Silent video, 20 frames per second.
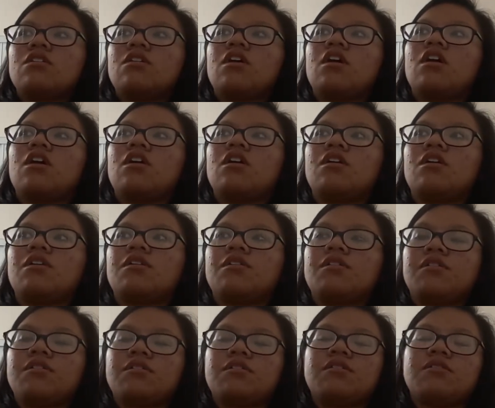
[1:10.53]

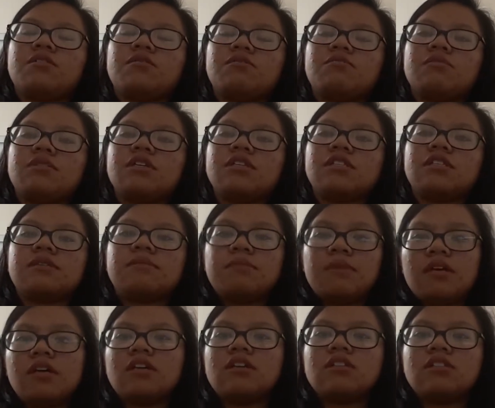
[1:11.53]
um, it
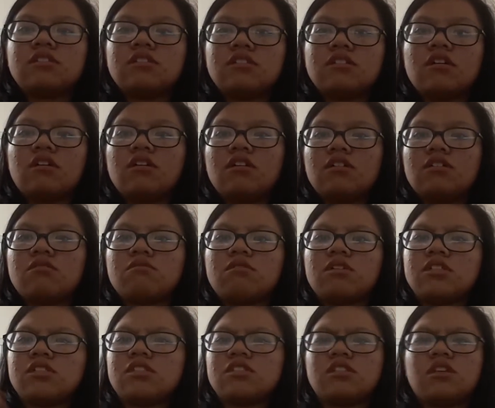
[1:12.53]
depends on
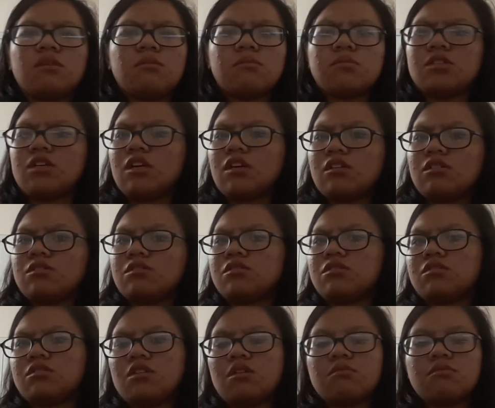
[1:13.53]
what
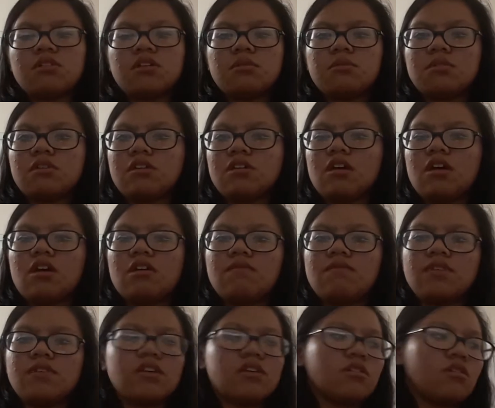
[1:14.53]
subjects I'm gonna be
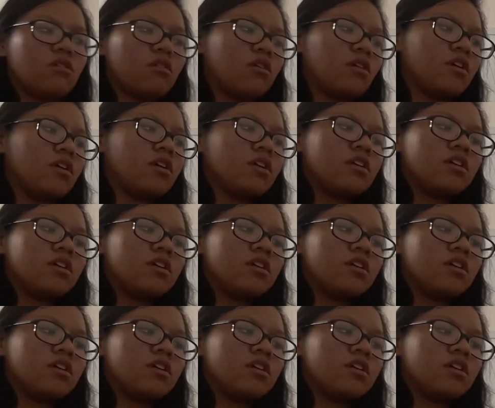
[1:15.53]
having, or